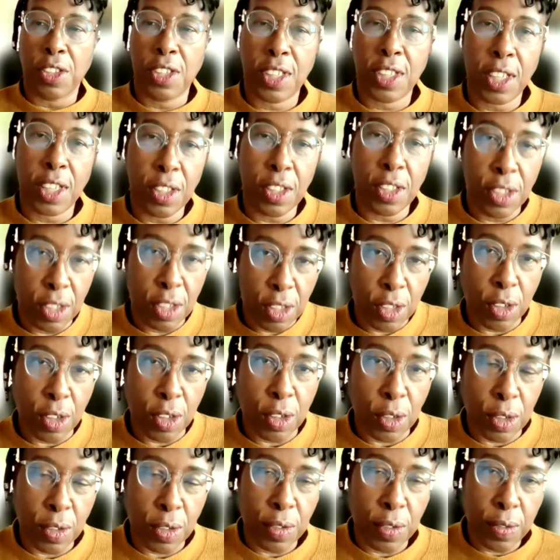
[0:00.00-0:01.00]
centered
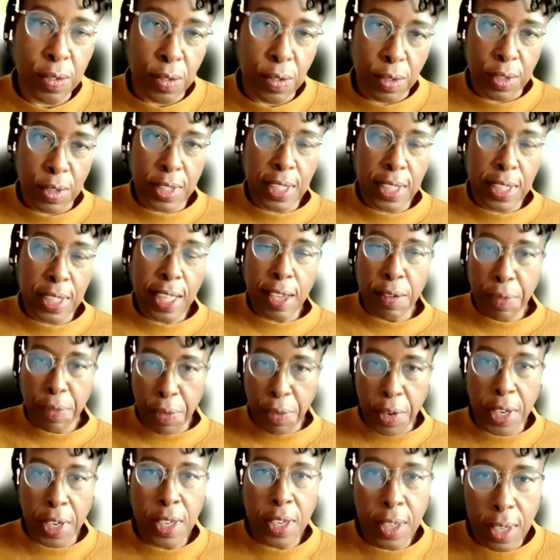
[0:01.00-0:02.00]
on
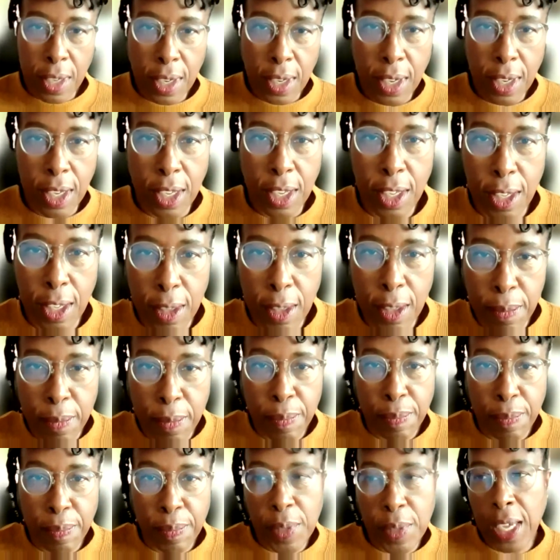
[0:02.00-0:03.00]
slavery,
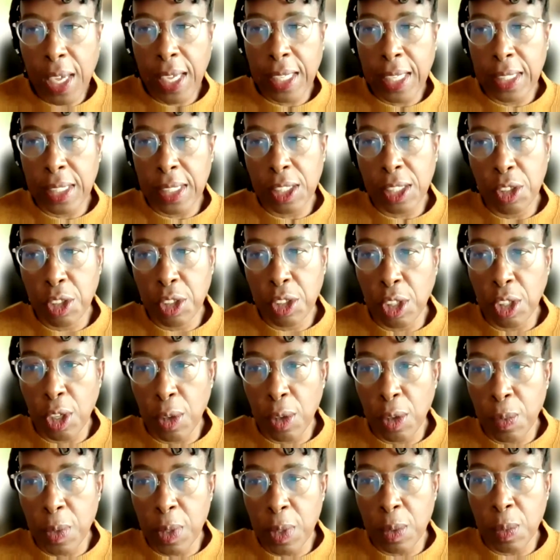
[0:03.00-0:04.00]
um, and you
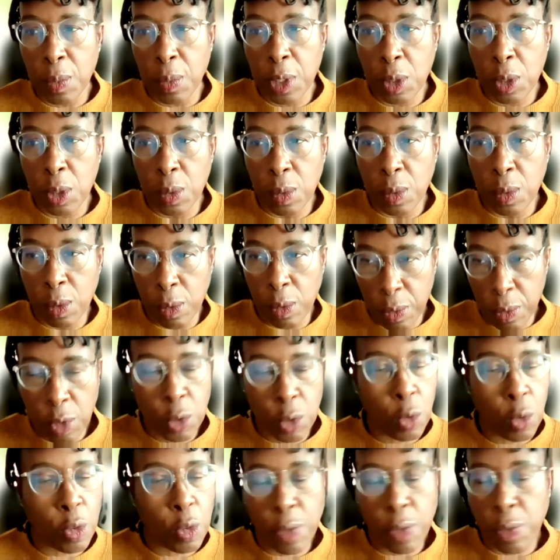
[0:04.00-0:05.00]
know we, we
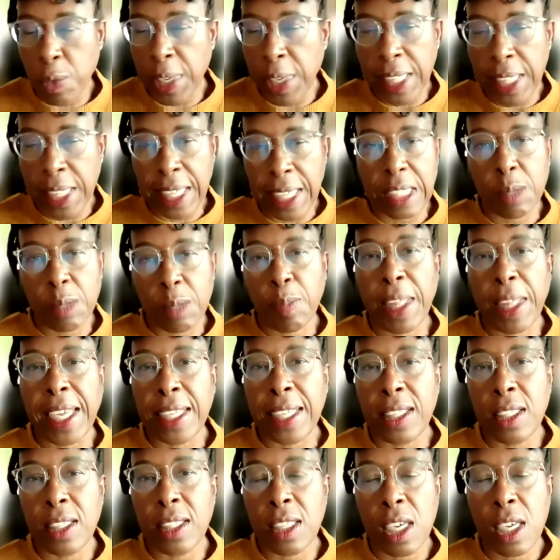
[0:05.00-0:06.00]
sort of really
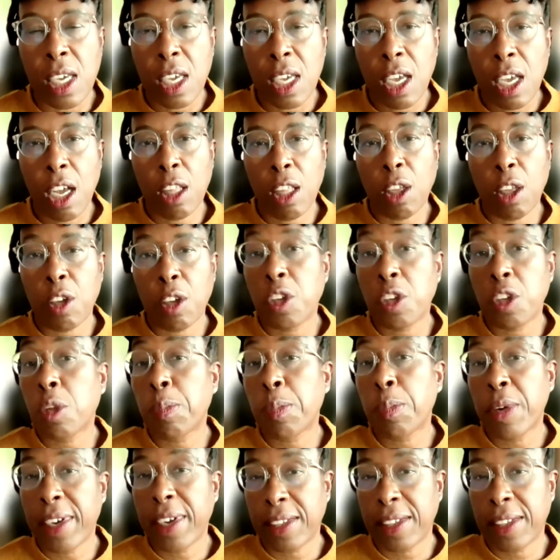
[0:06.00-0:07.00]
explained a lot of the
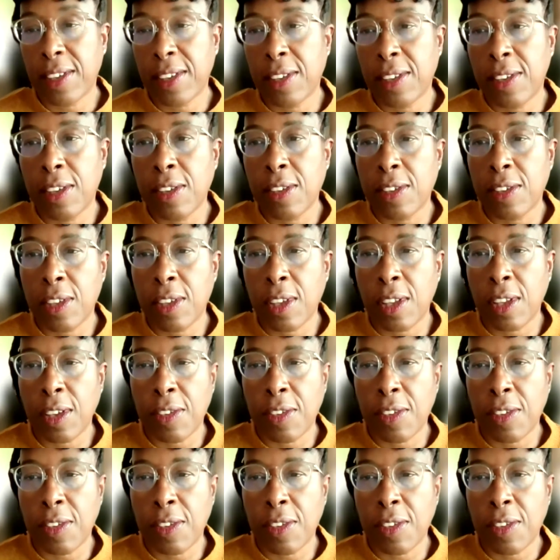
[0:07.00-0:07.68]
practices that